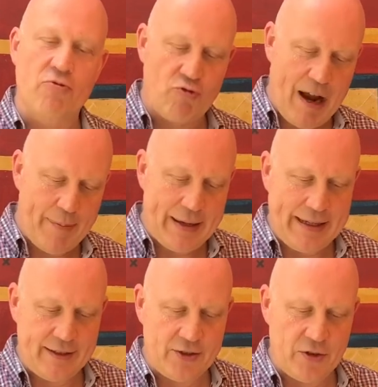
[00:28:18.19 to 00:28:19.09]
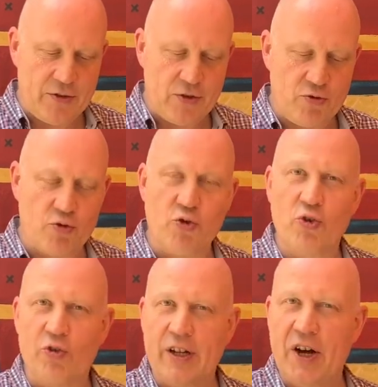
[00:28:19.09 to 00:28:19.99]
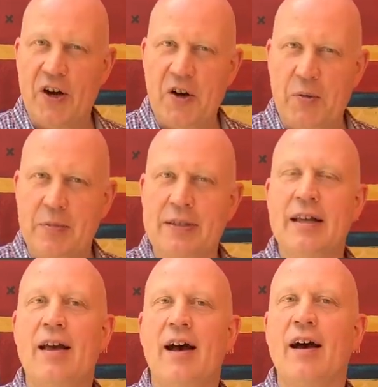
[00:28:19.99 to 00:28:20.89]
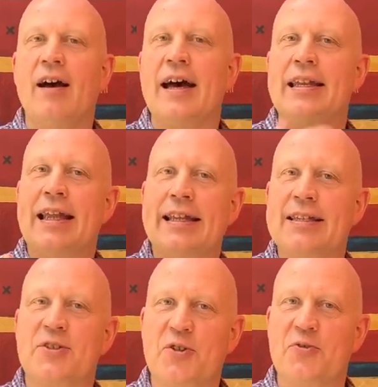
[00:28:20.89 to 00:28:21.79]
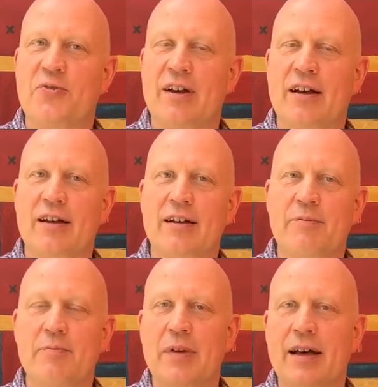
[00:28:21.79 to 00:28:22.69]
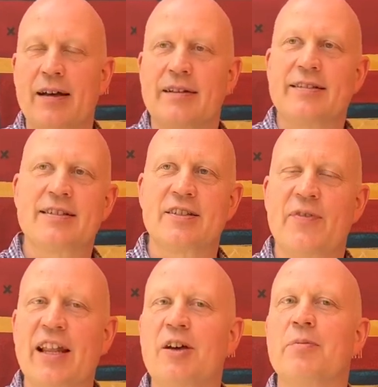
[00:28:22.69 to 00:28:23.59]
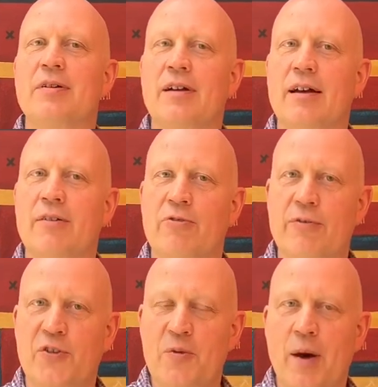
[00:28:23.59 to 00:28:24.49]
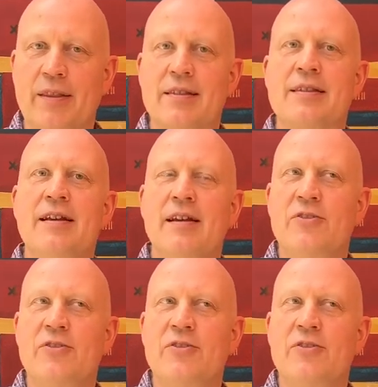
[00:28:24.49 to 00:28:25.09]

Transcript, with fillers: wrap it in sort of straw and herbs uh, and let it sort of um, uh, just develop uh, for a few months.